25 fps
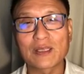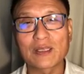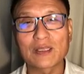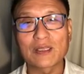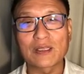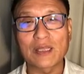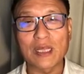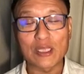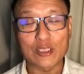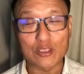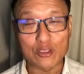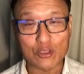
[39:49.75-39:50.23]

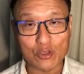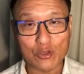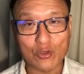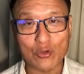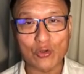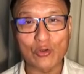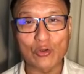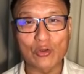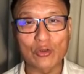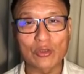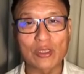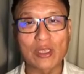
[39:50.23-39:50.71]
That's
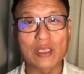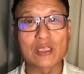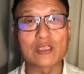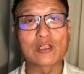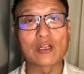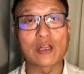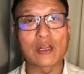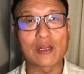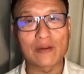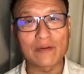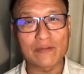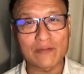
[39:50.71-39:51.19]
true. There's a
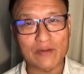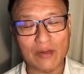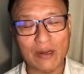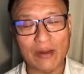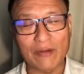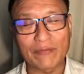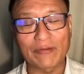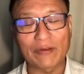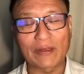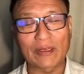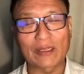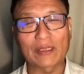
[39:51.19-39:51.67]
lot of
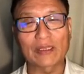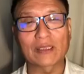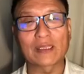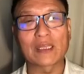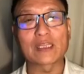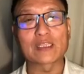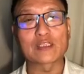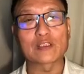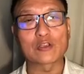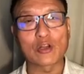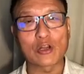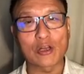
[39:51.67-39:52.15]
traffic.
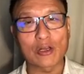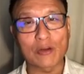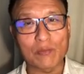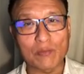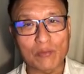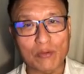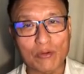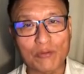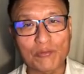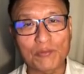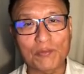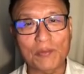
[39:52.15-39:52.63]
There's a lot of
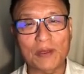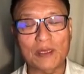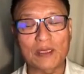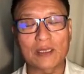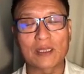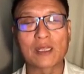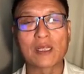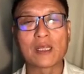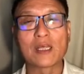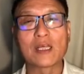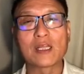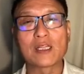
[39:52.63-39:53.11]
movement.
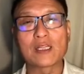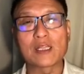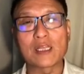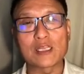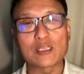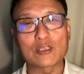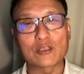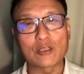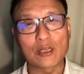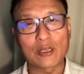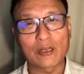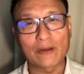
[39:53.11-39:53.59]

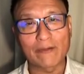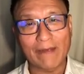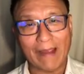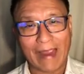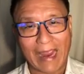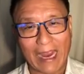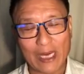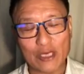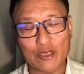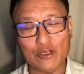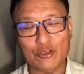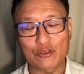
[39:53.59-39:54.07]
There's a lot of
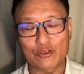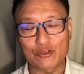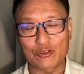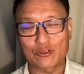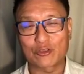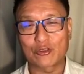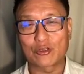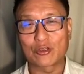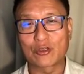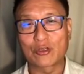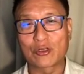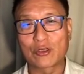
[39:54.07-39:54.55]

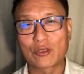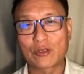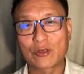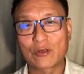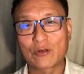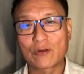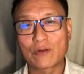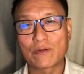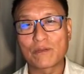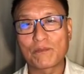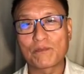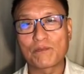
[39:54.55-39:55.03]
actions.
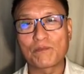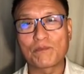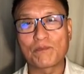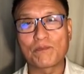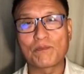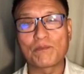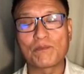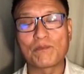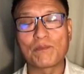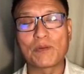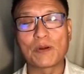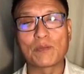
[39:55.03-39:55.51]

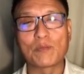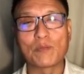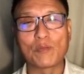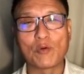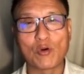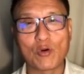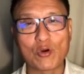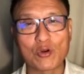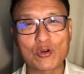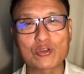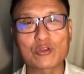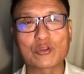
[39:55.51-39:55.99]
But
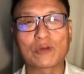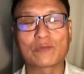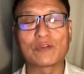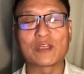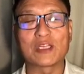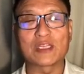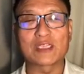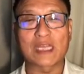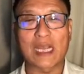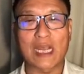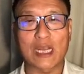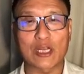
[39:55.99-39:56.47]
most of
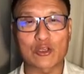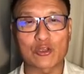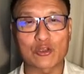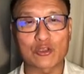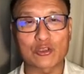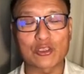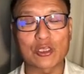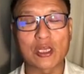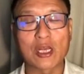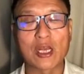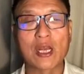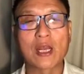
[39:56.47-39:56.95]
these
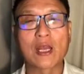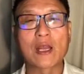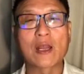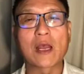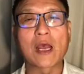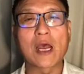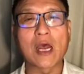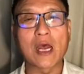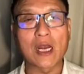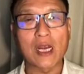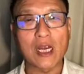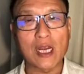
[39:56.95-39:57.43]
actions
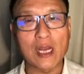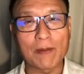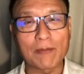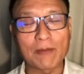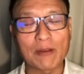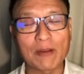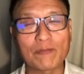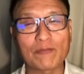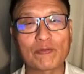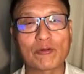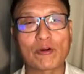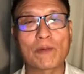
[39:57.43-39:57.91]
are
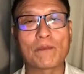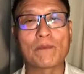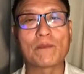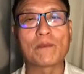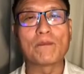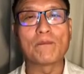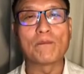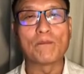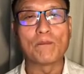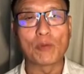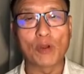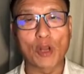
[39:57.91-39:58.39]
coming from
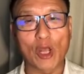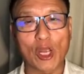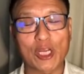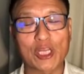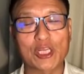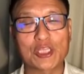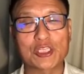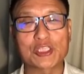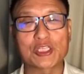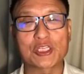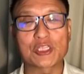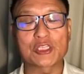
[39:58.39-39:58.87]

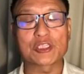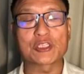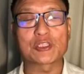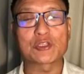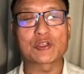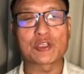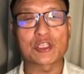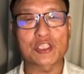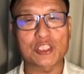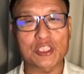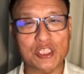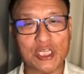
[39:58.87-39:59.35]
blockages,
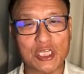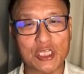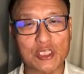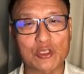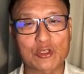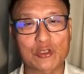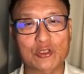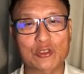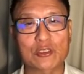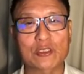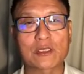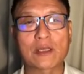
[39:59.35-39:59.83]

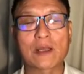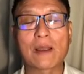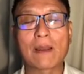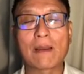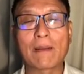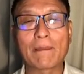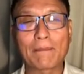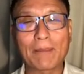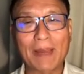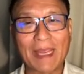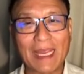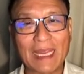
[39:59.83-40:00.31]
restrictions,
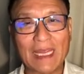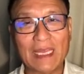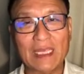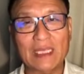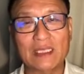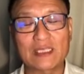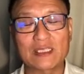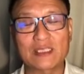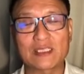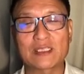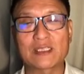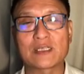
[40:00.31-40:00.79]

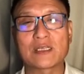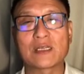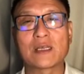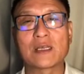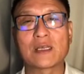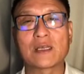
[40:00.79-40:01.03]
pains,